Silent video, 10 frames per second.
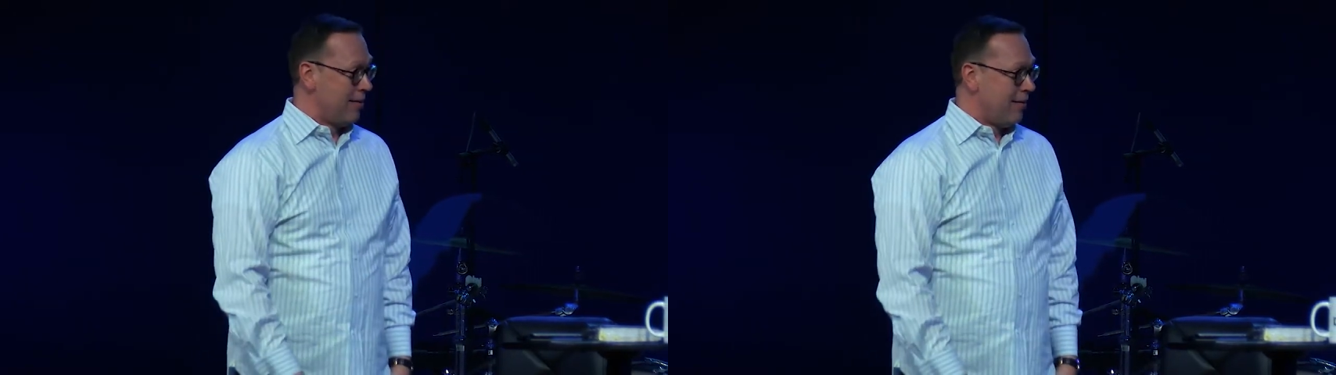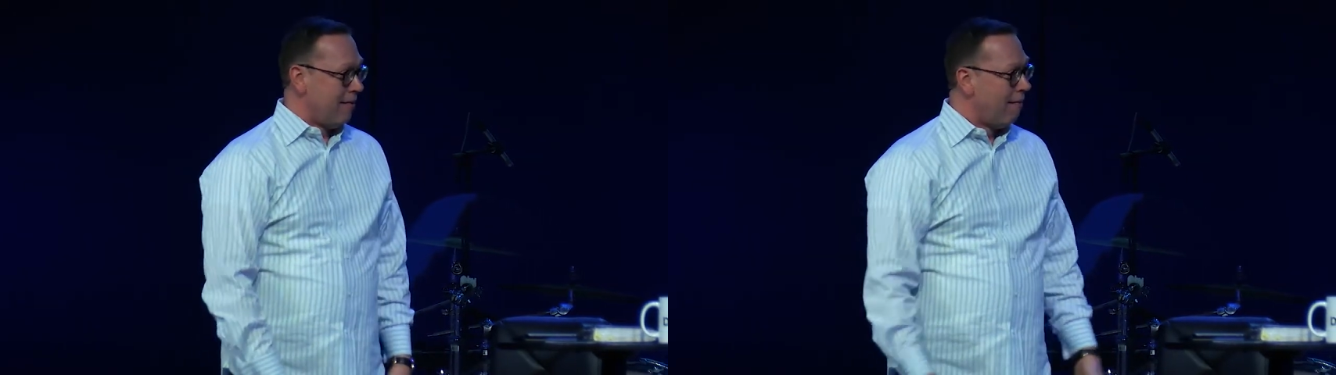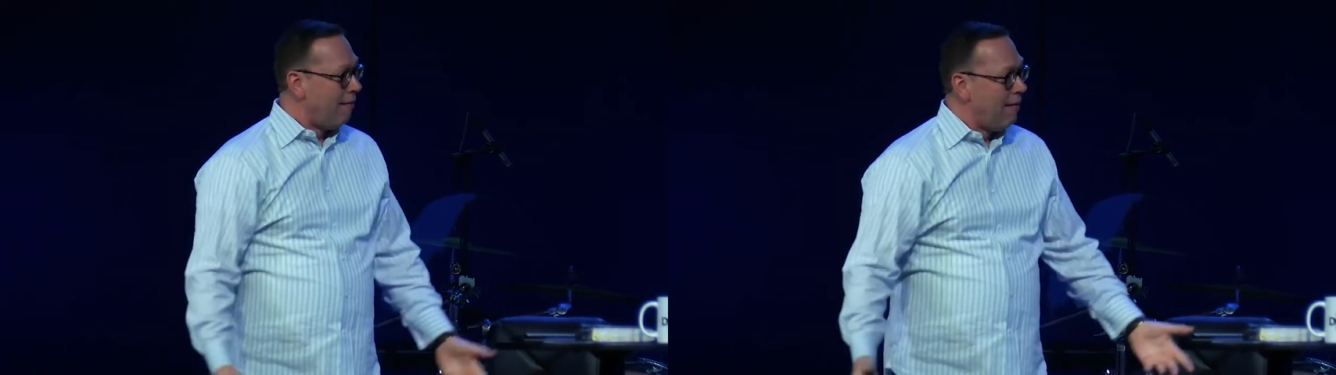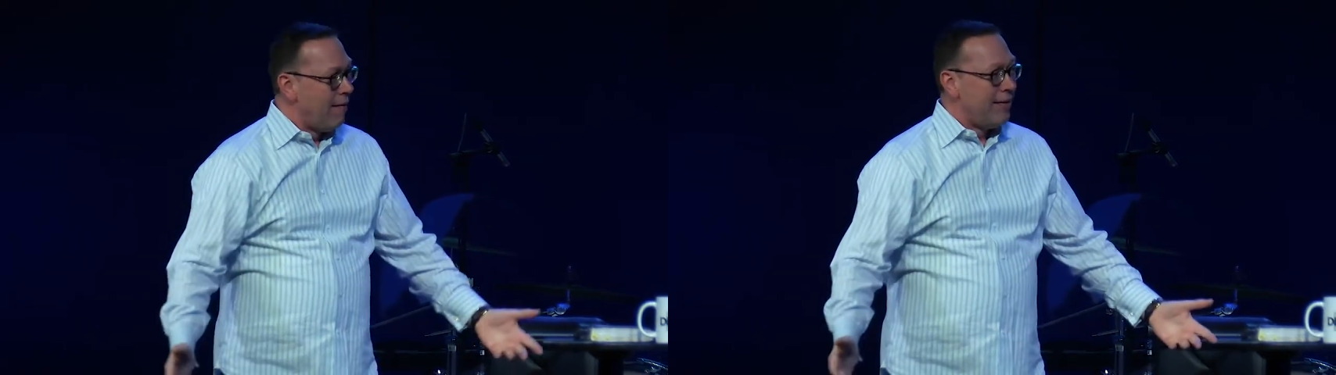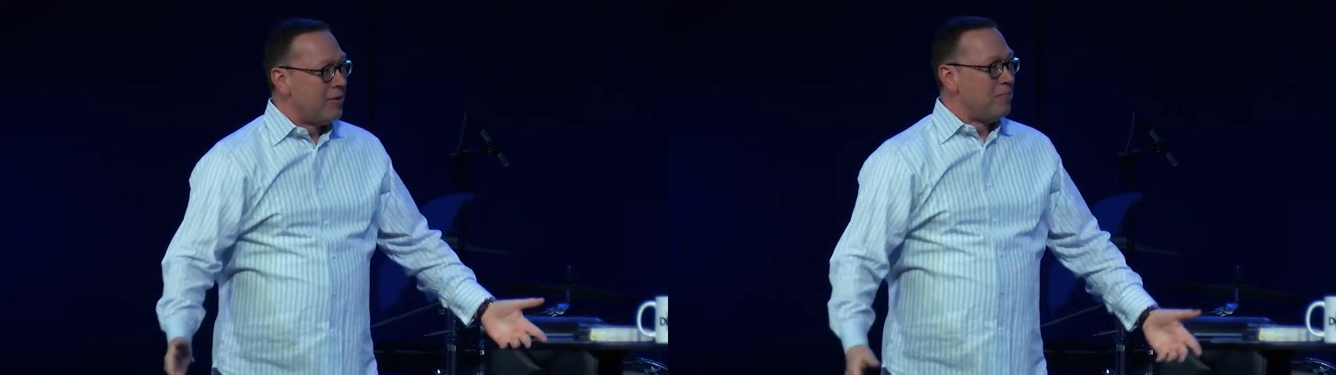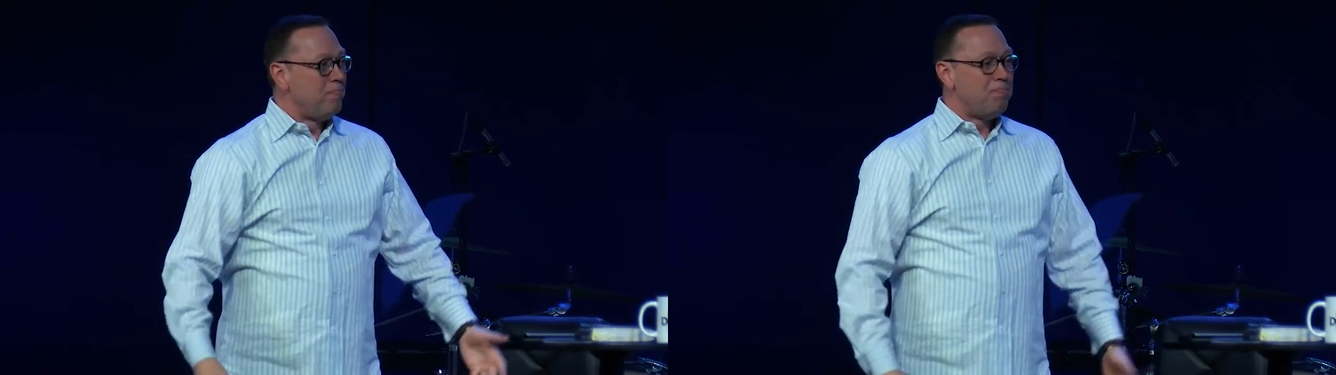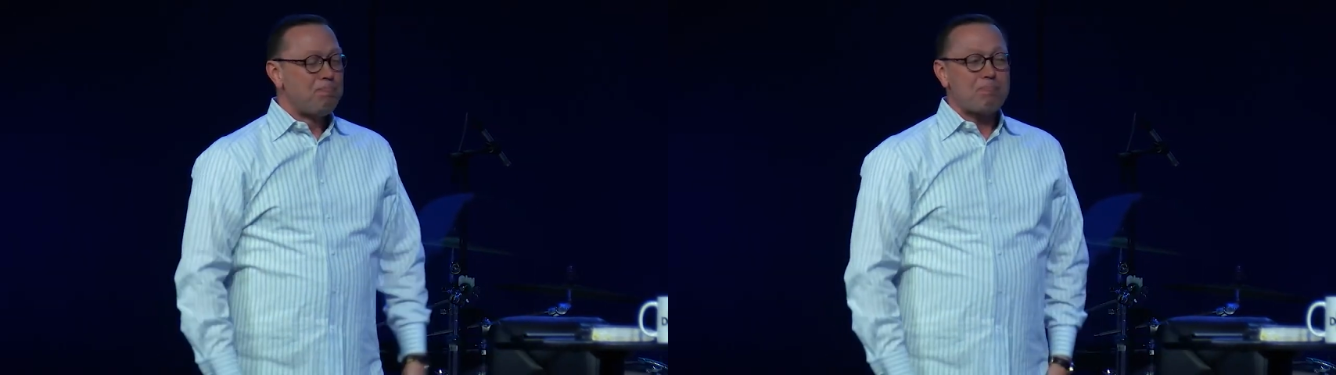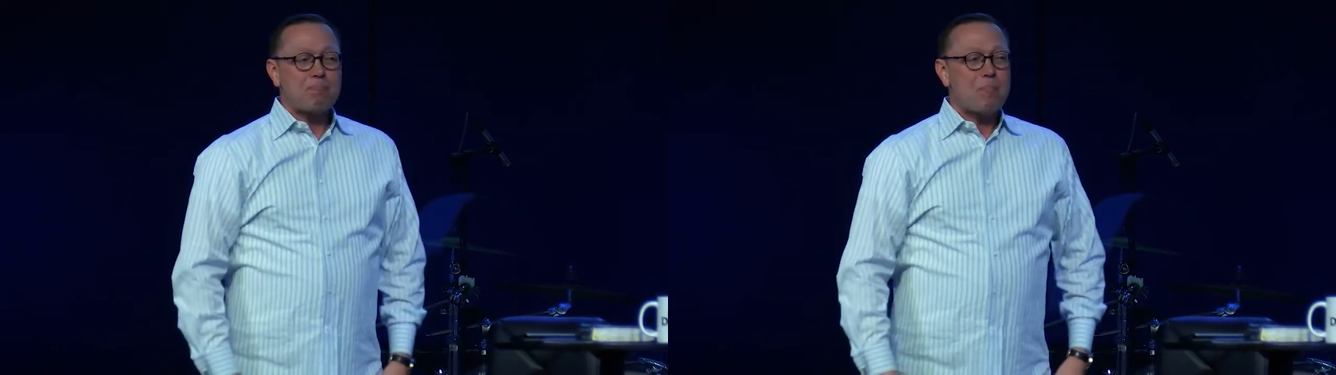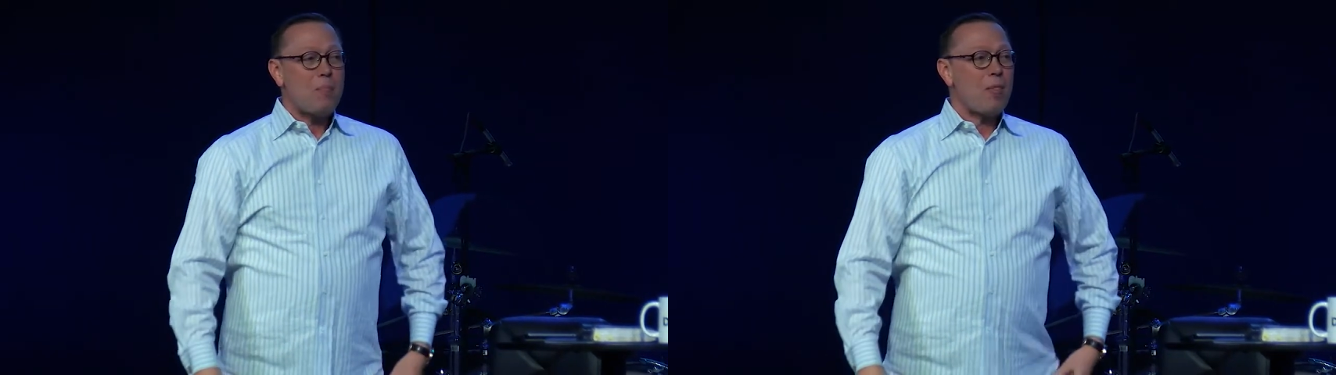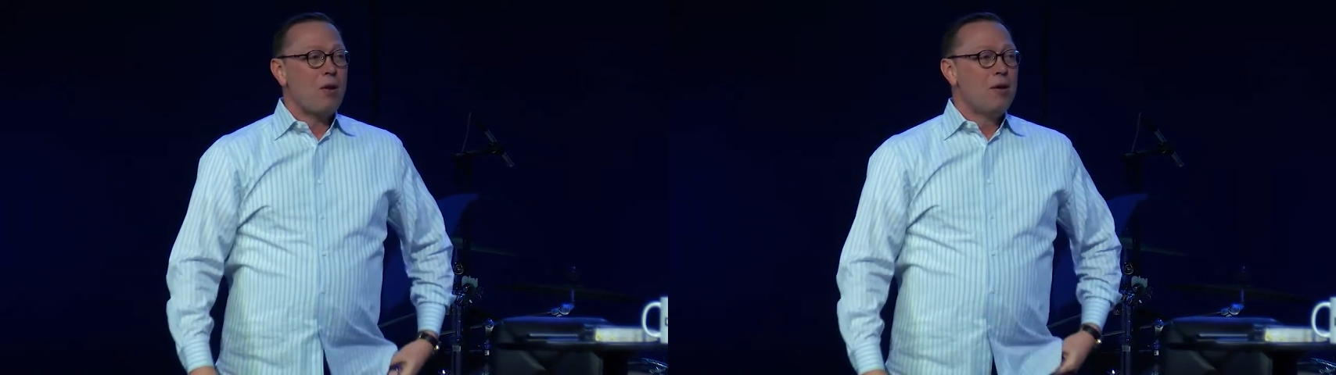
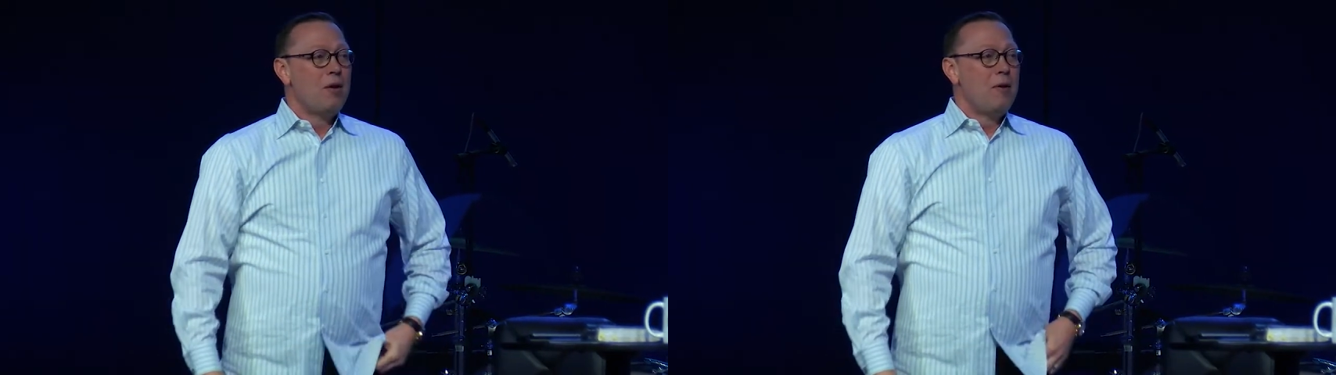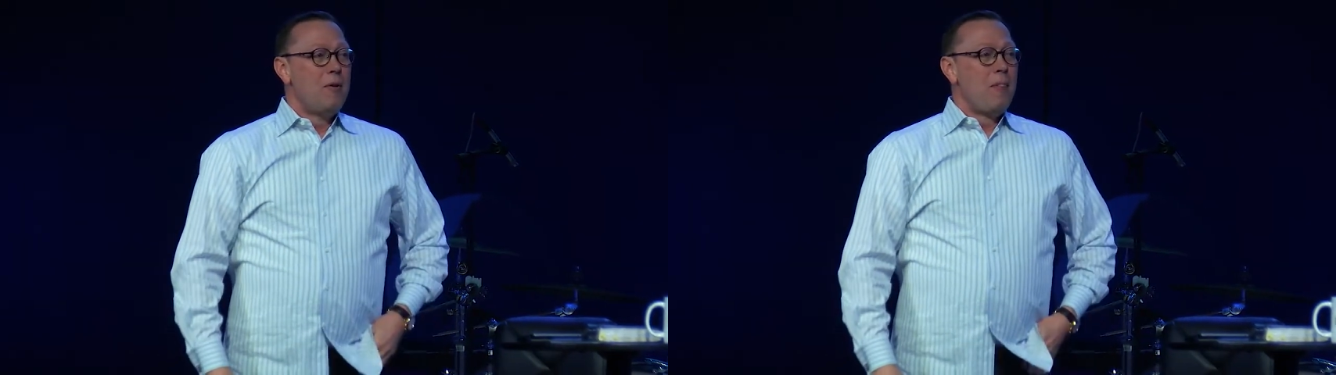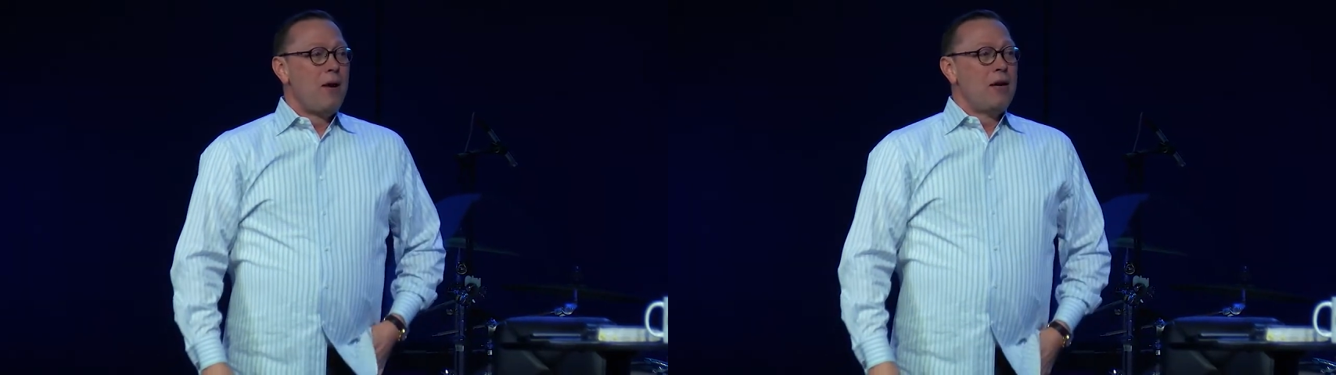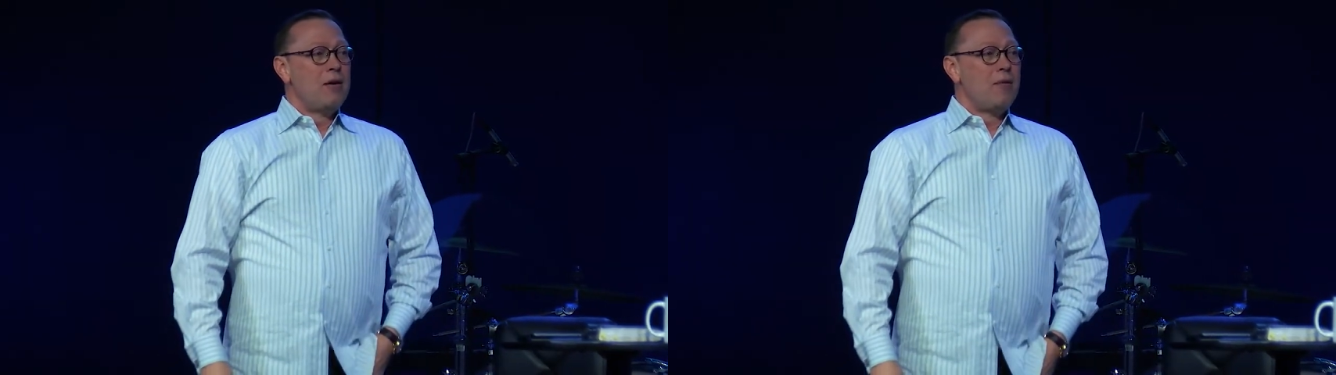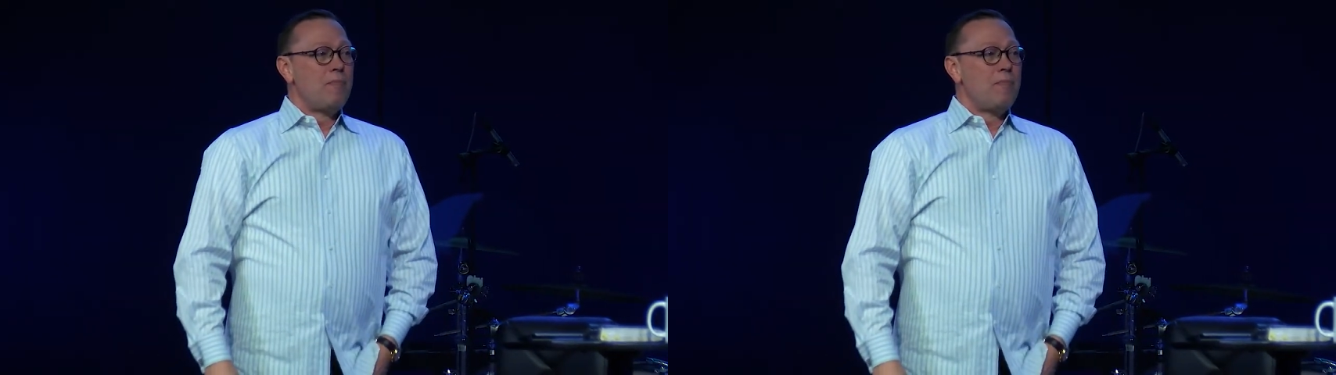[no speech]